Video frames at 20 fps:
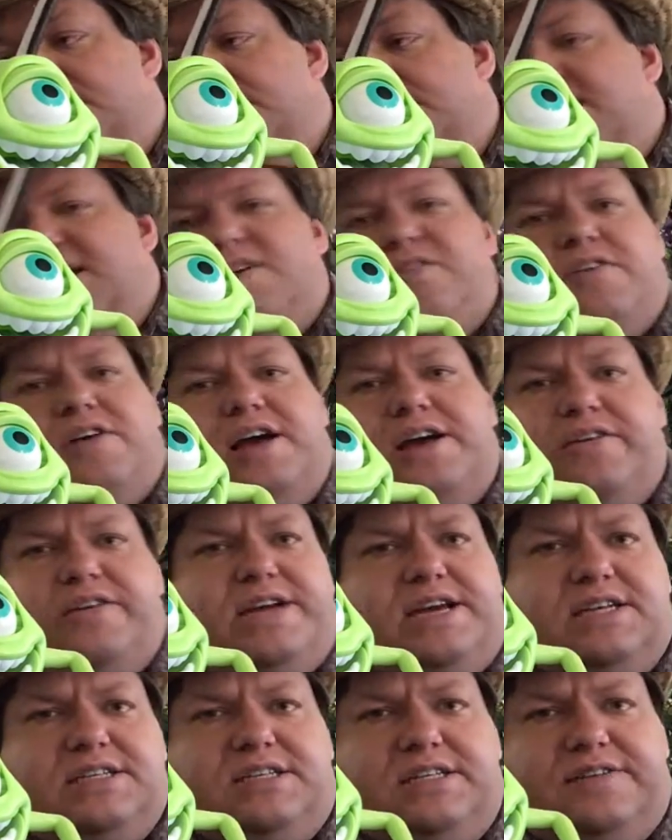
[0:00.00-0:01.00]
I don't know how you
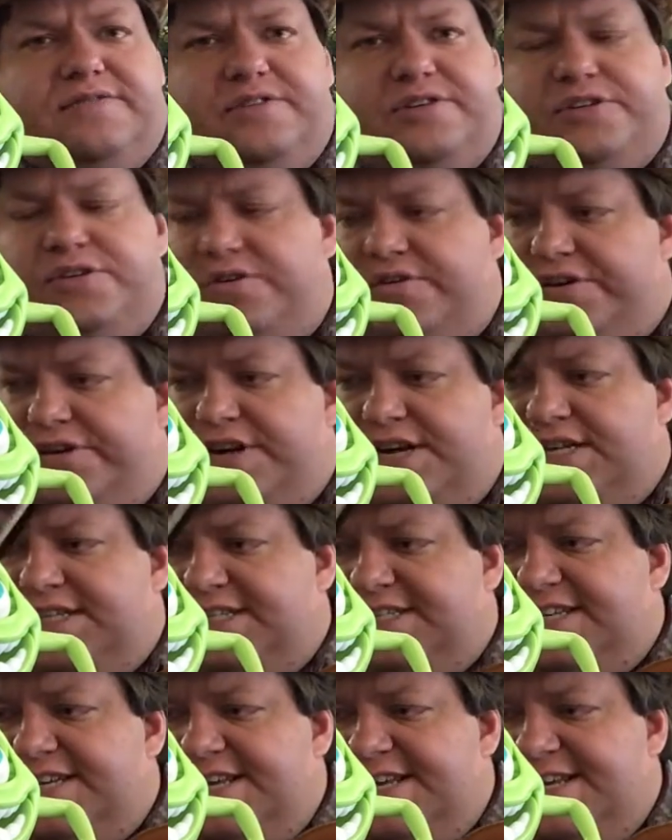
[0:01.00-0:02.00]
guys live with shoulder
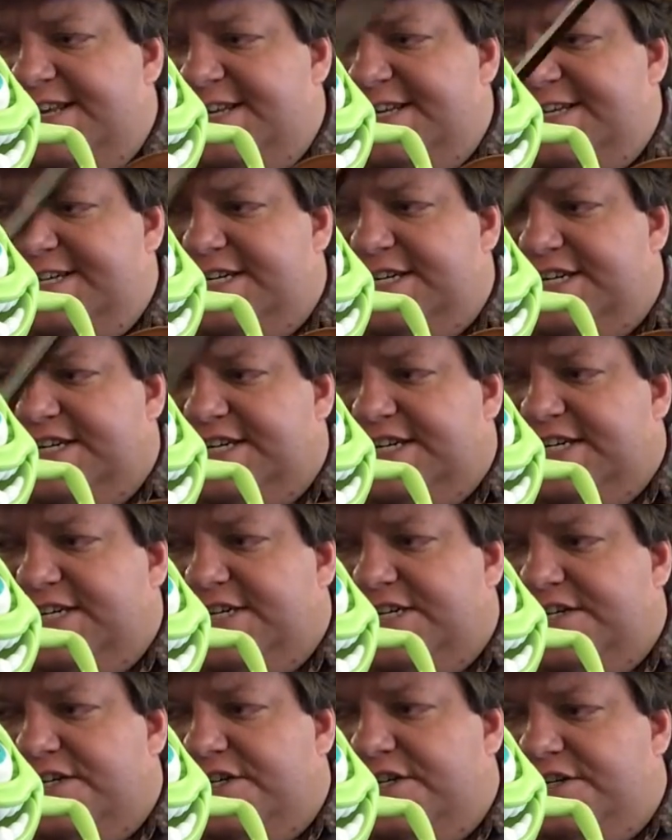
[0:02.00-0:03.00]
rests. I
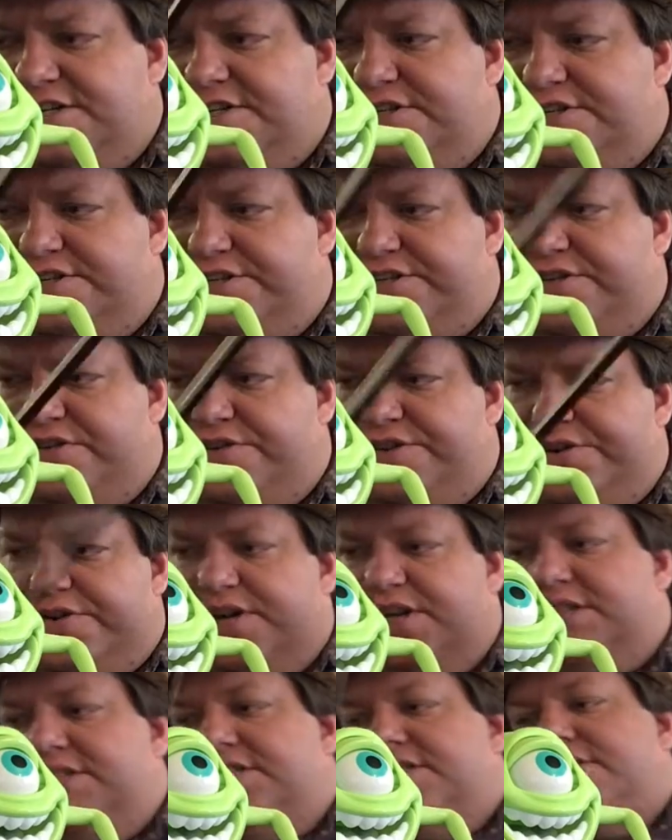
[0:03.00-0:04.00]
hate shoulder
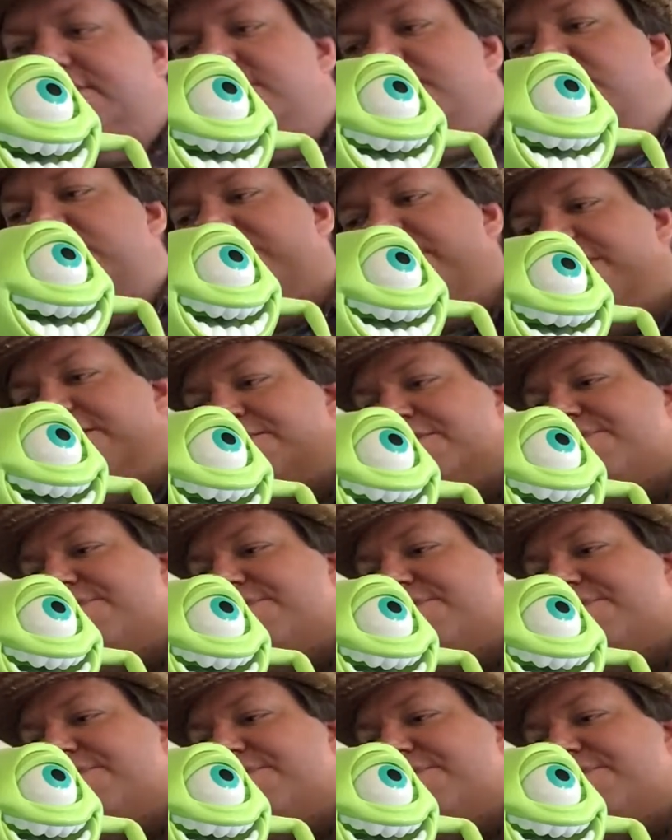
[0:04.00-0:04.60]
rests. Okay.